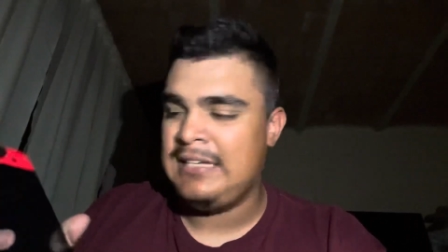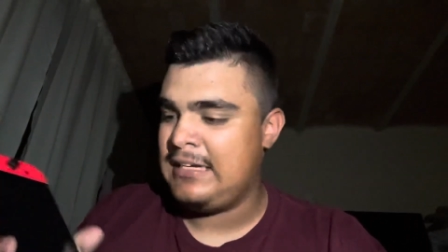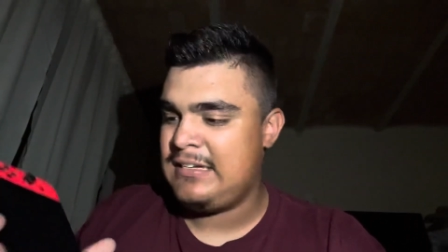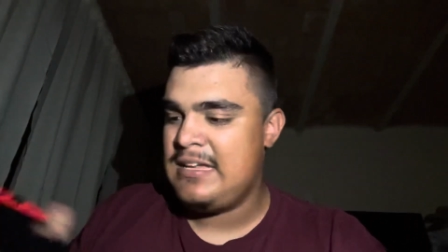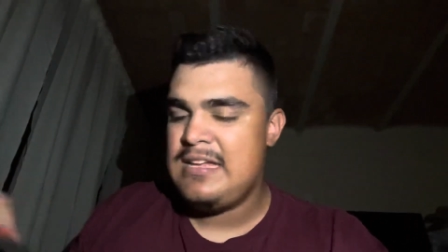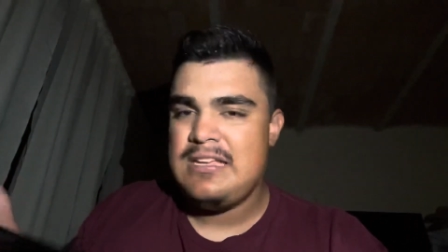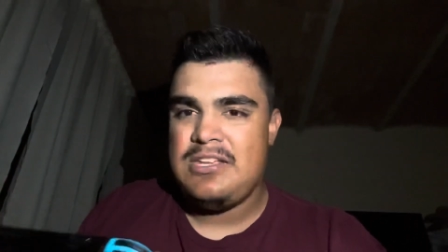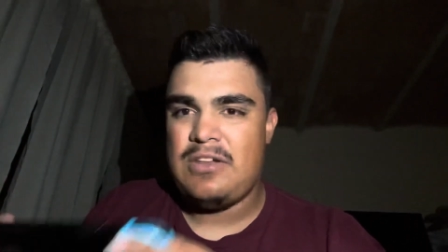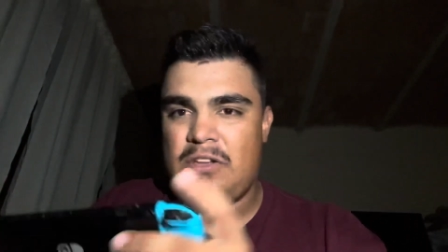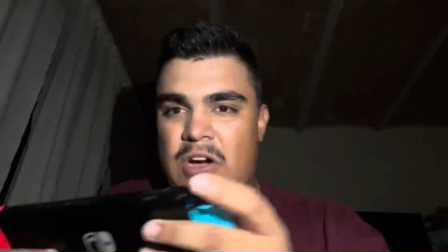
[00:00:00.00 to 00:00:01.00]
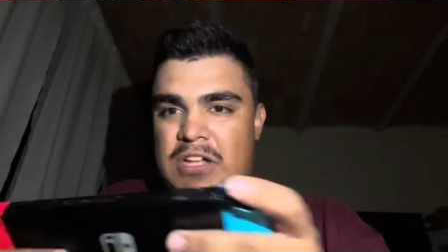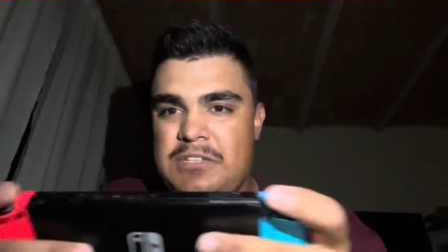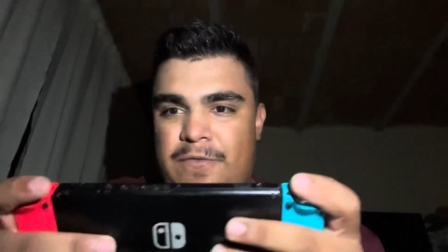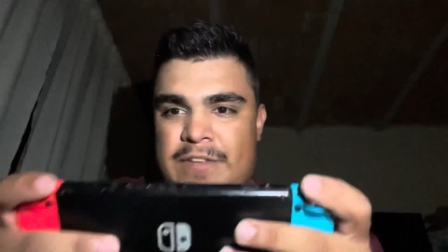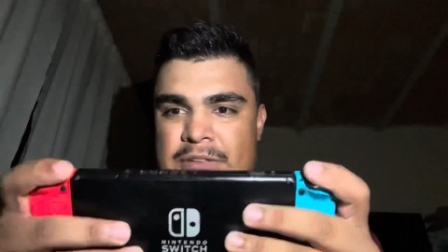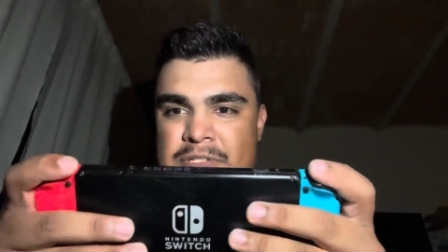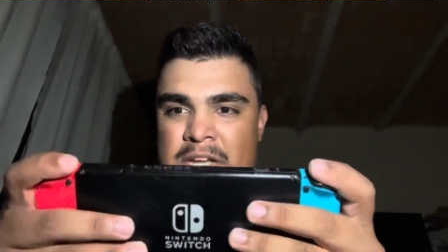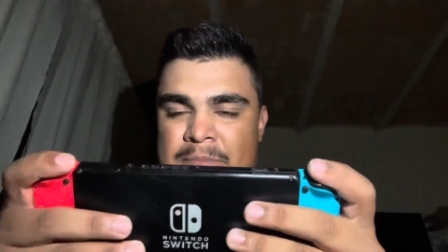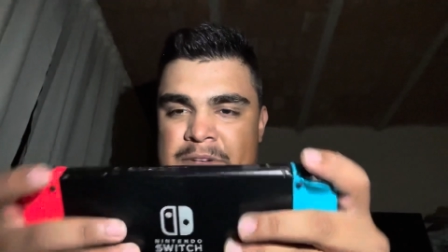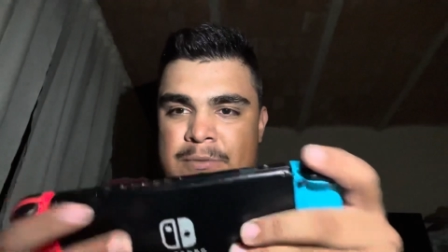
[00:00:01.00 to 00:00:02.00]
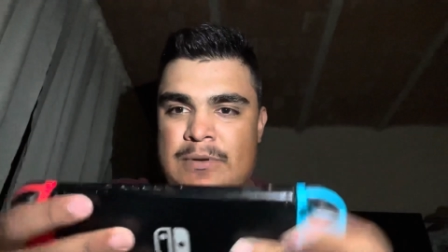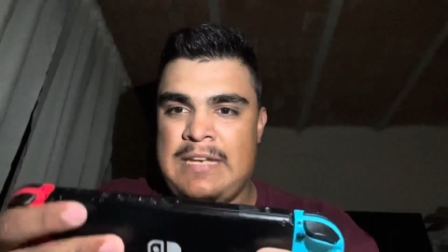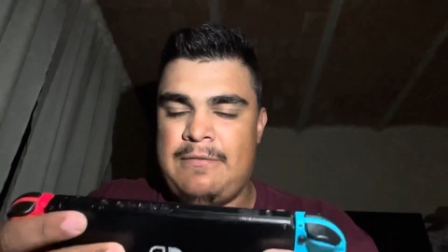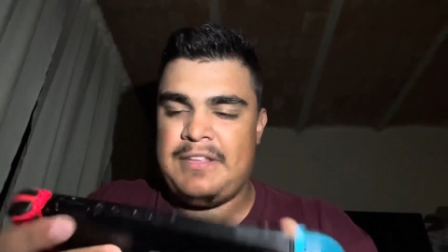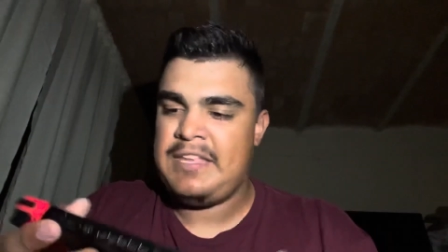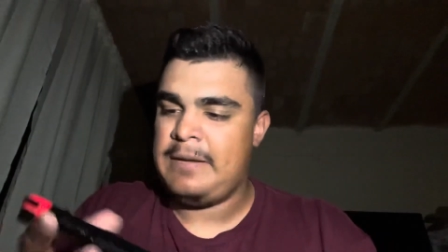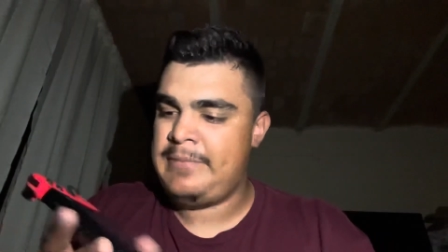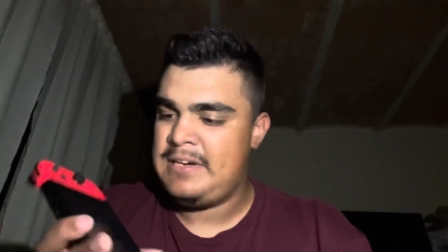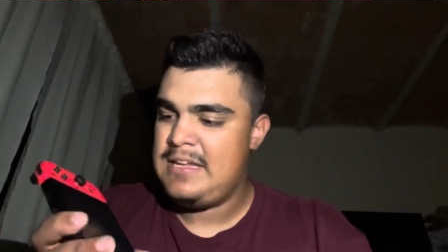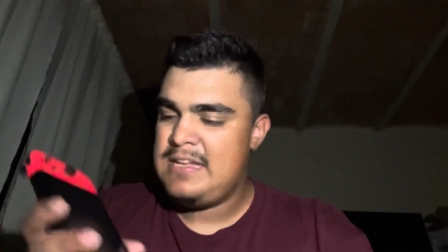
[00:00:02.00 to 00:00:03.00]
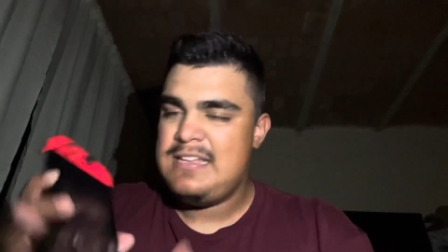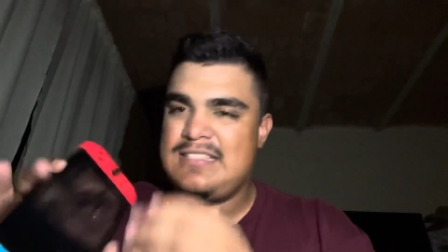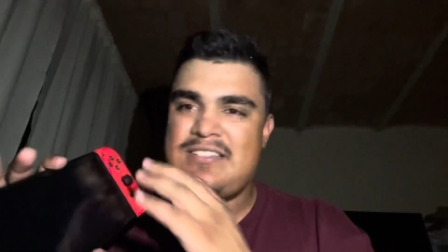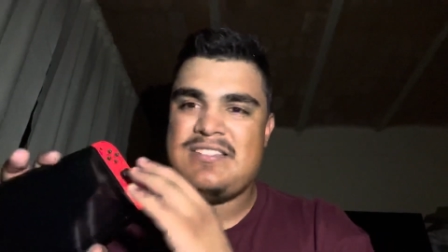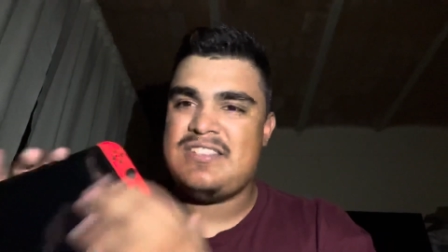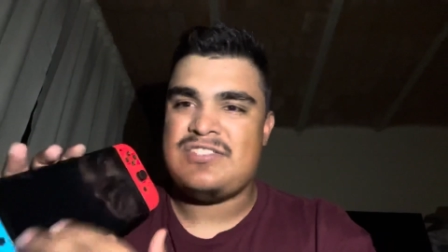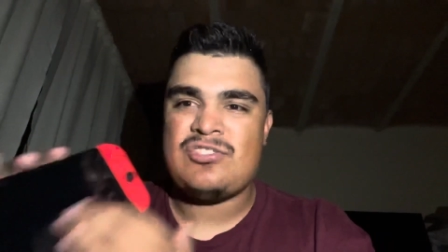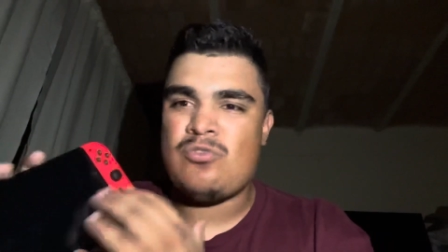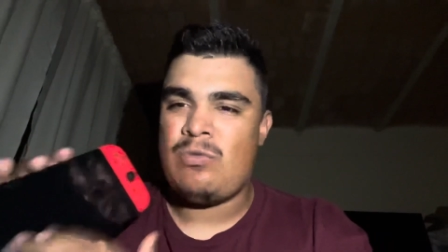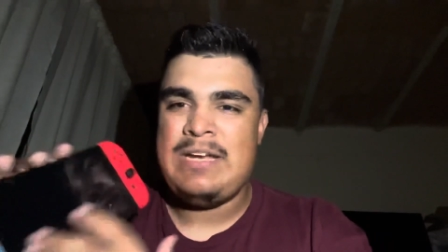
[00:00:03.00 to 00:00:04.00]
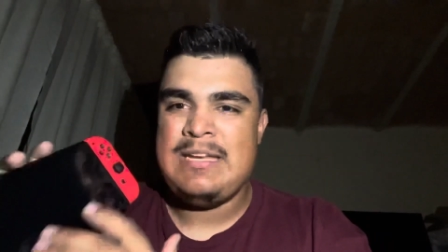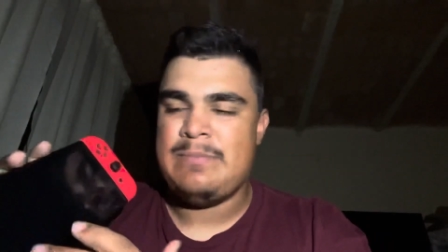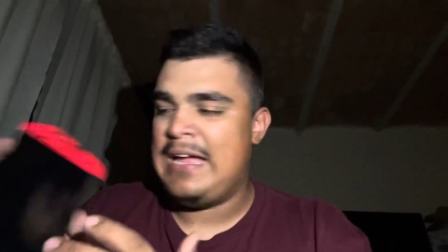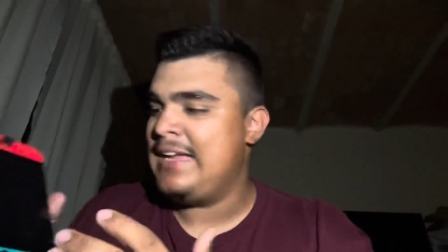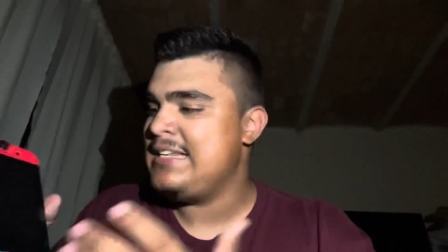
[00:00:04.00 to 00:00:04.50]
Like, you know, the console feels comfortable and everything, but it's just the screen, man.